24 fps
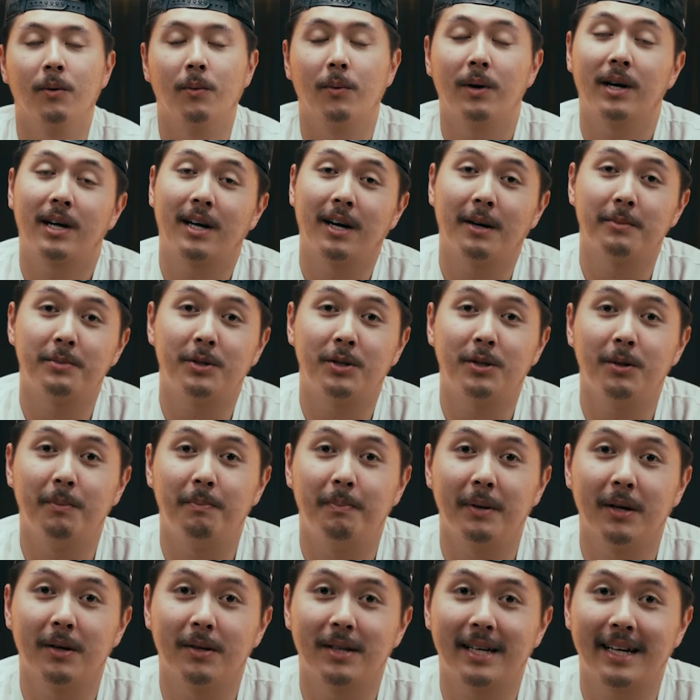When it comes to
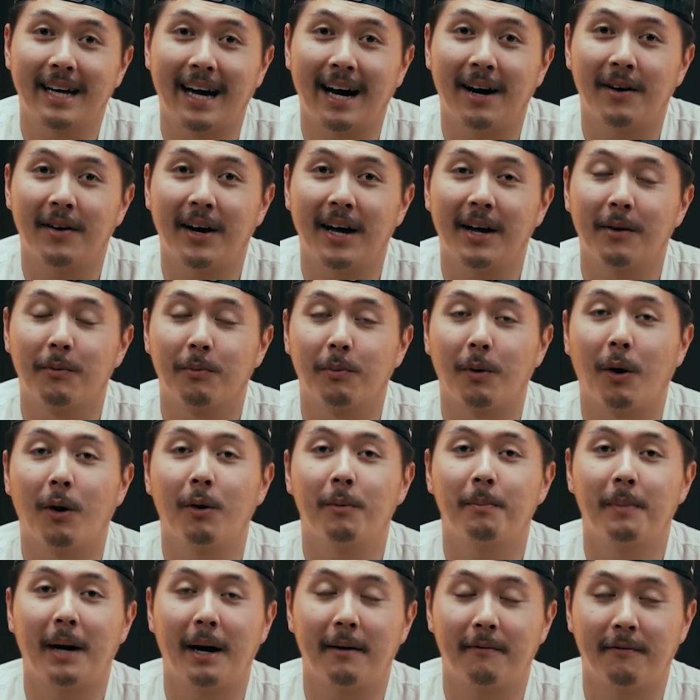building out a
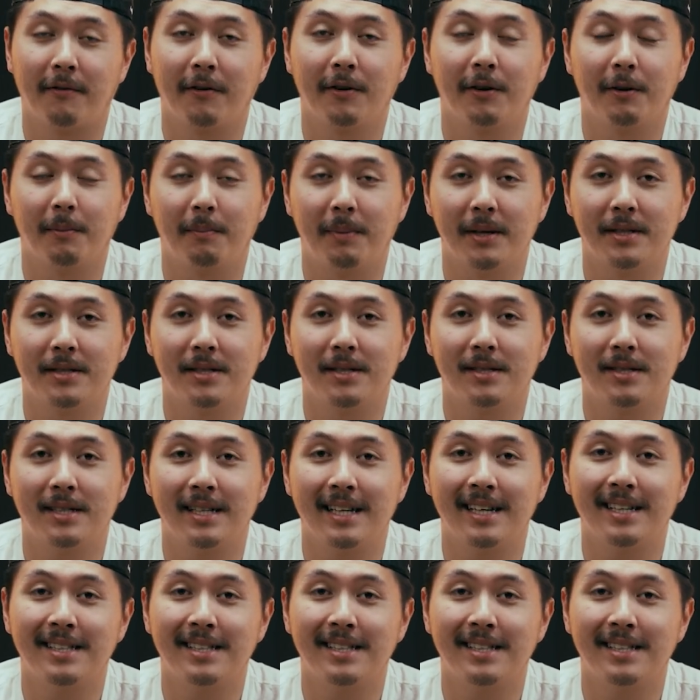roadmap for your business,